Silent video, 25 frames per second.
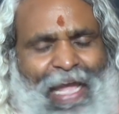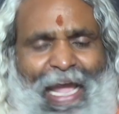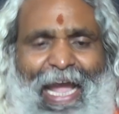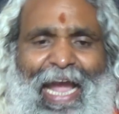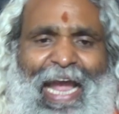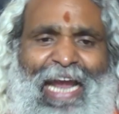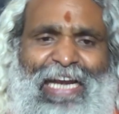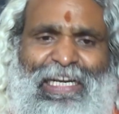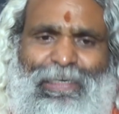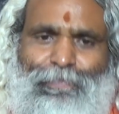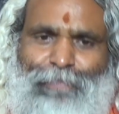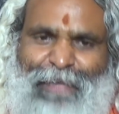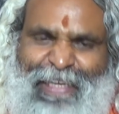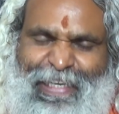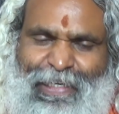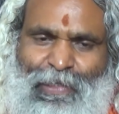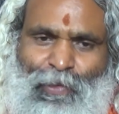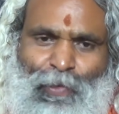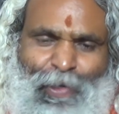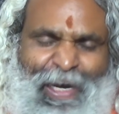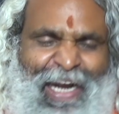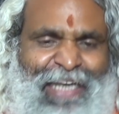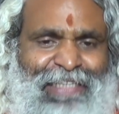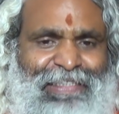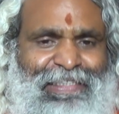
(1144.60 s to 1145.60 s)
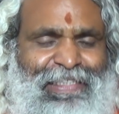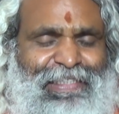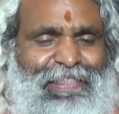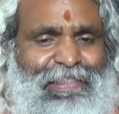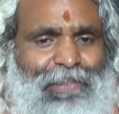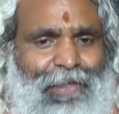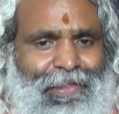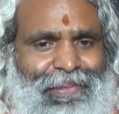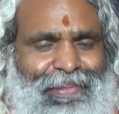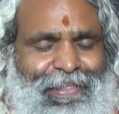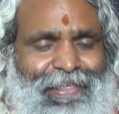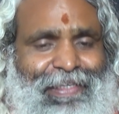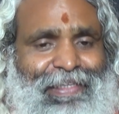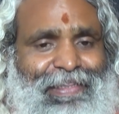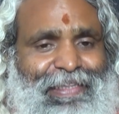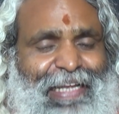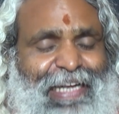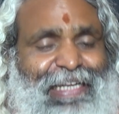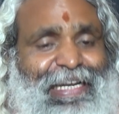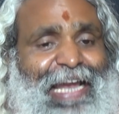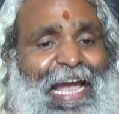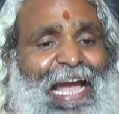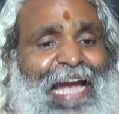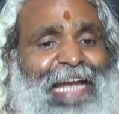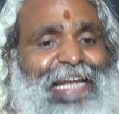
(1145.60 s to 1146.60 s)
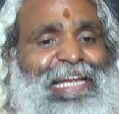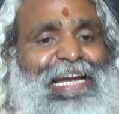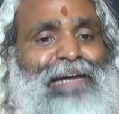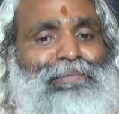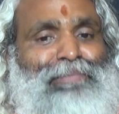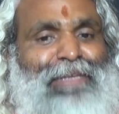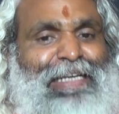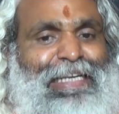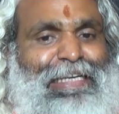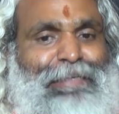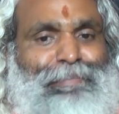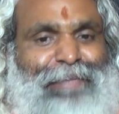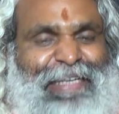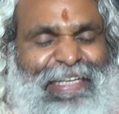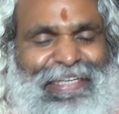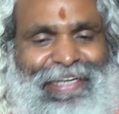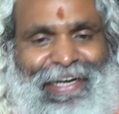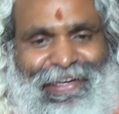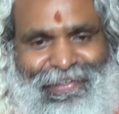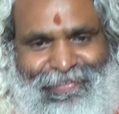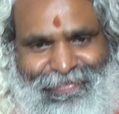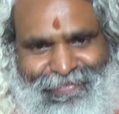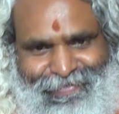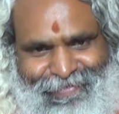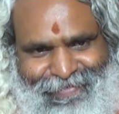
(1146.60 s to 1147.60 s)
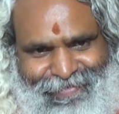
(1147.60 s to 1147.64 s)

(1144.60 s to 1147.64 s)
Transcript: And ignorance is nothing that I am limited.